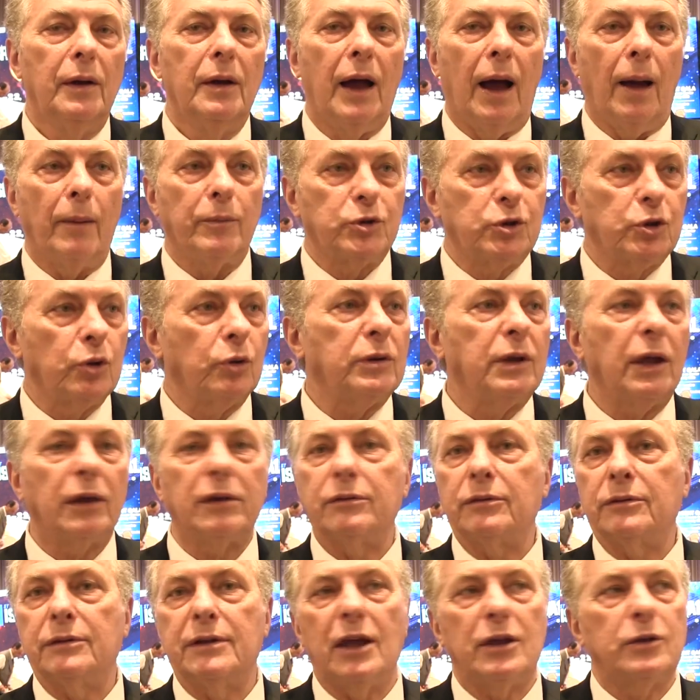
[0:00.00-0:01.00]
I'm sure
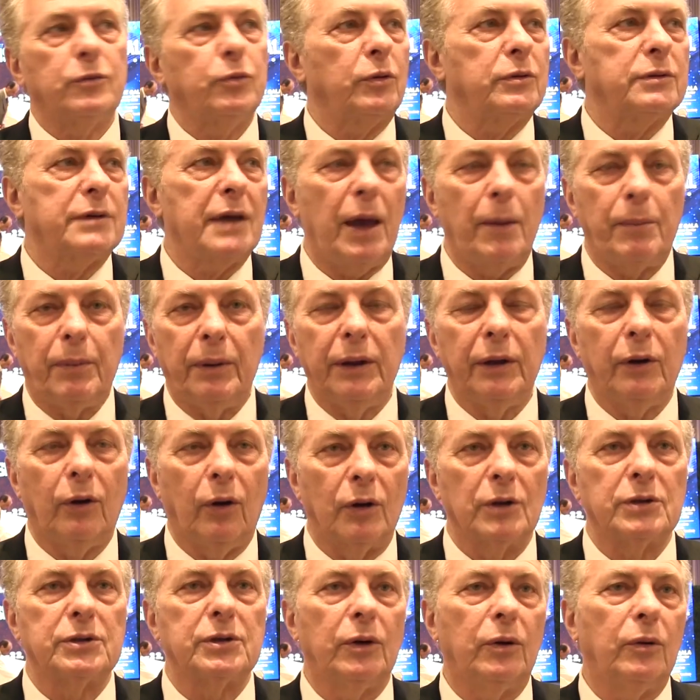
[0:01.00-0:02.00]
that that's what's happening
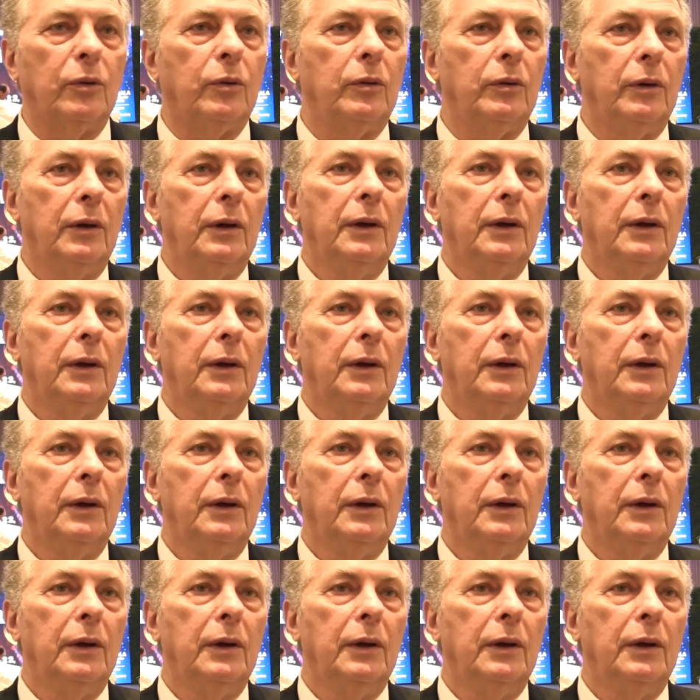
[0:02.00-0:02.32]
also.